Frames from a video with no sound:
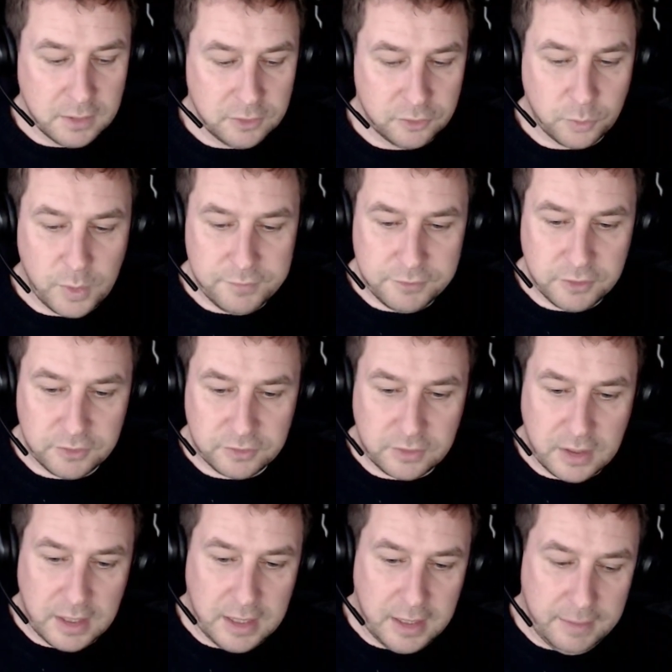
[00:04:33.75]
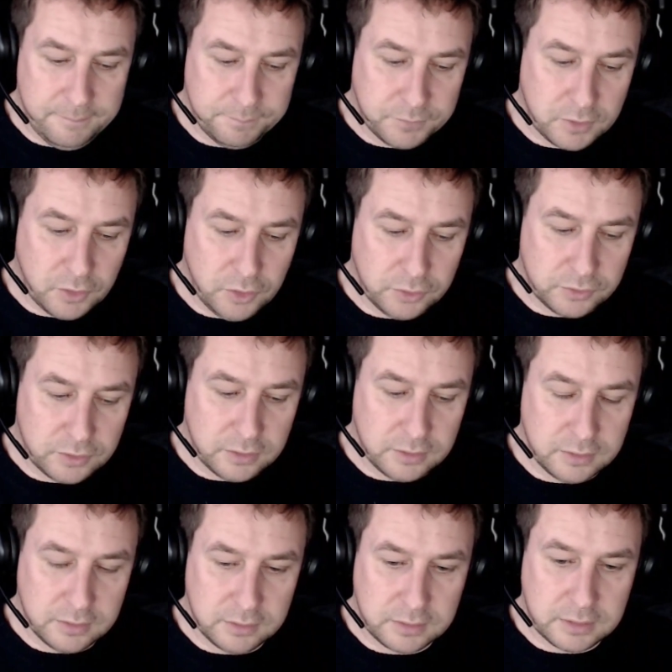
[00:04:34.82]
So we've just
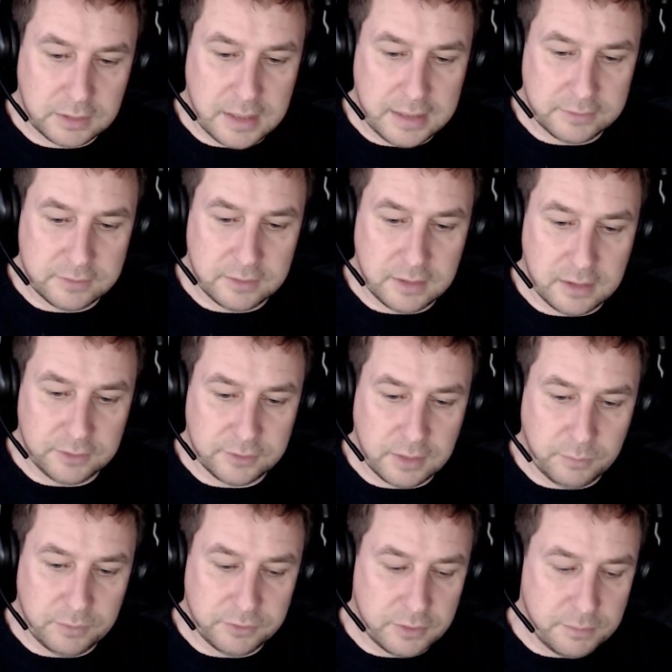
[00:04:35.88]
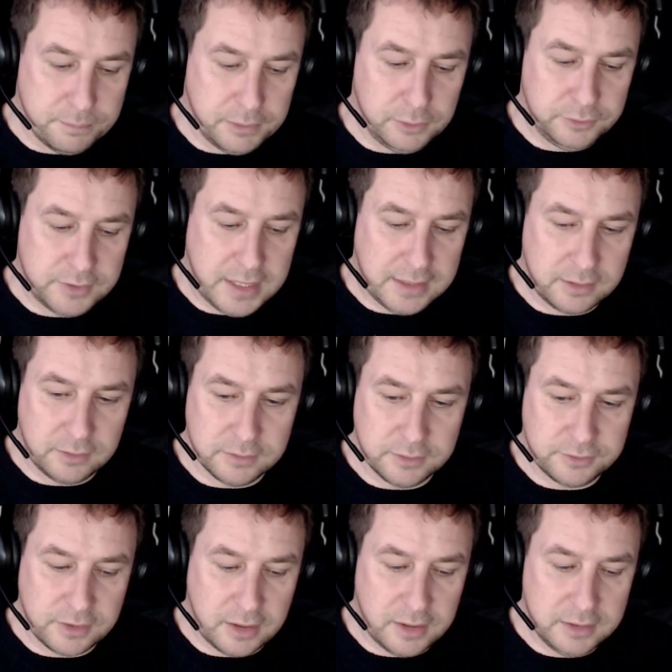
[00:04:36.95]
connected ours up with some blue tack on
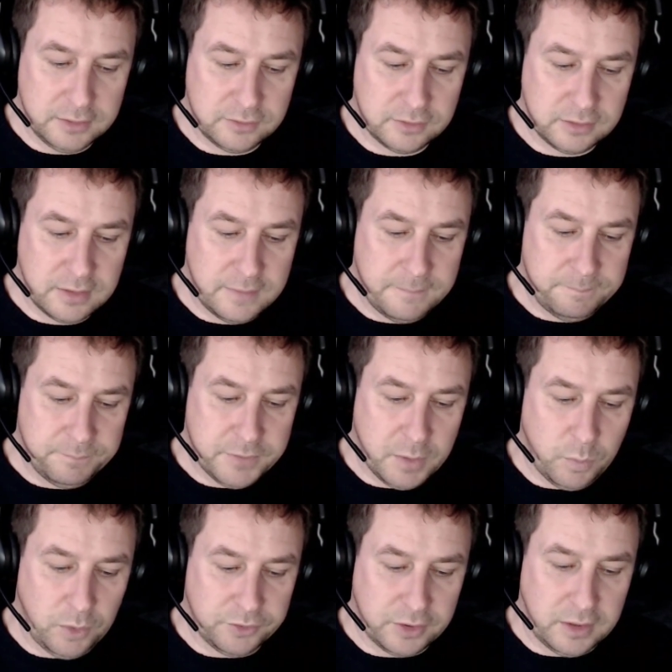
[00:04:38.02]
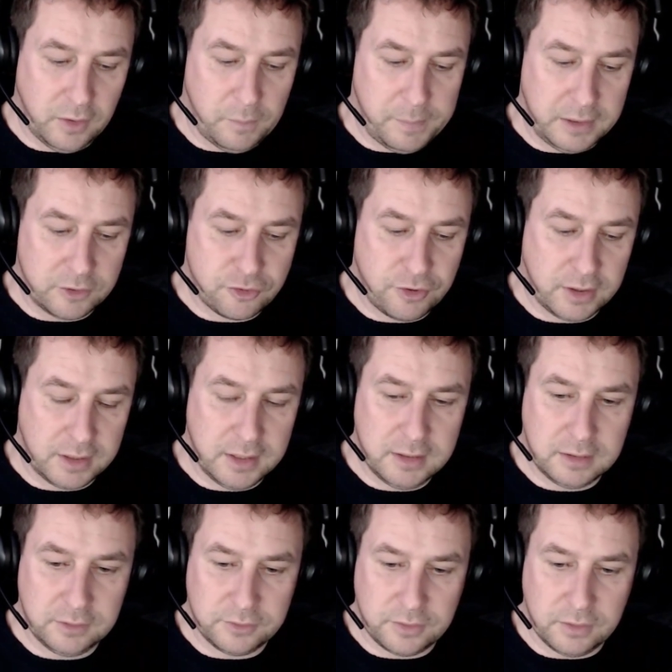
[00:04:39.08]
the sides. It was a little bit tricky
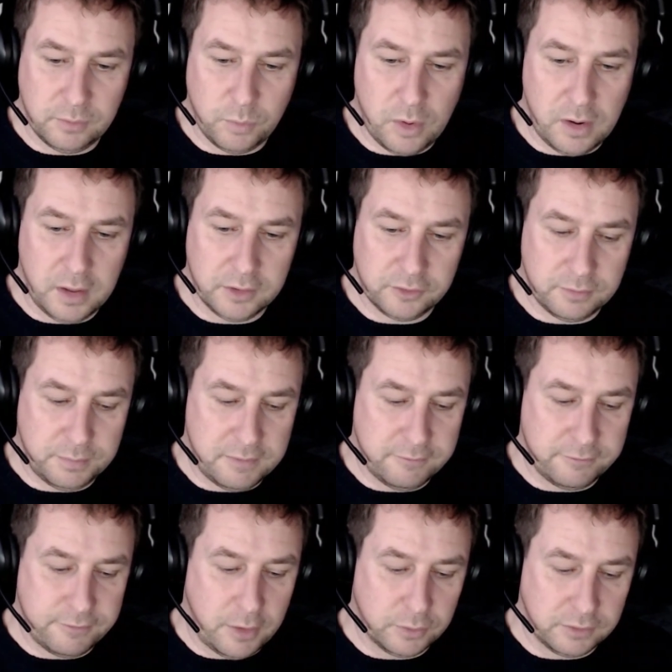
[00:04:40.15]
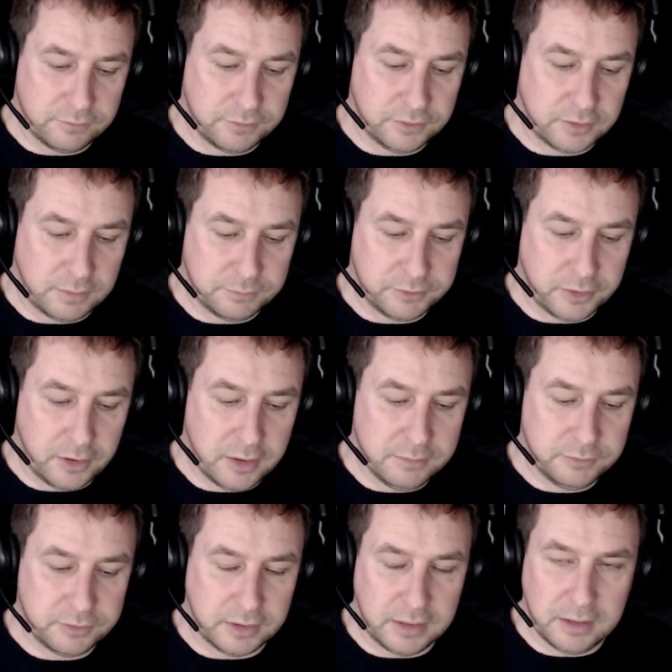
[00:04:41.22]
because the wires have been folded for some
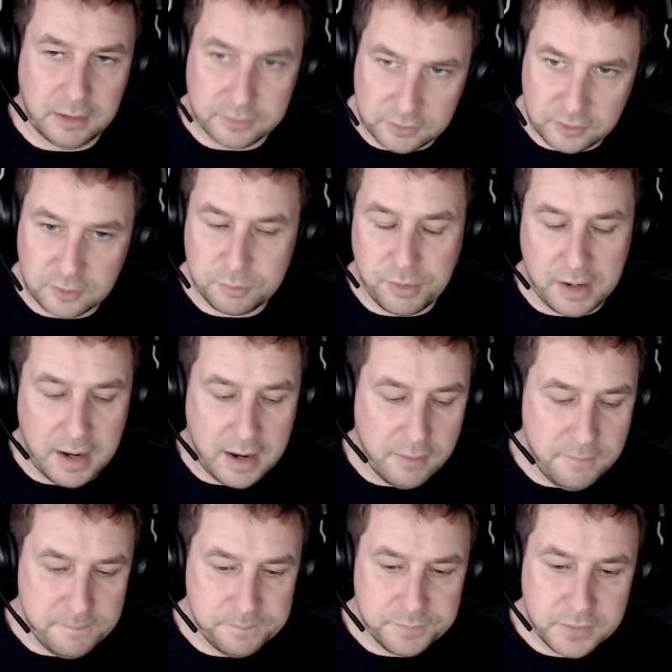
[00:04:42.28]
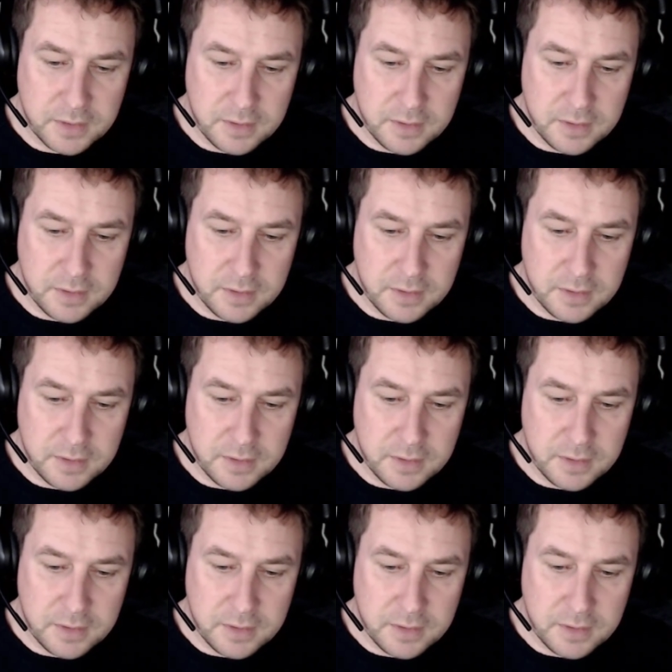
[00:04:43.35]
time, so they like to spring out.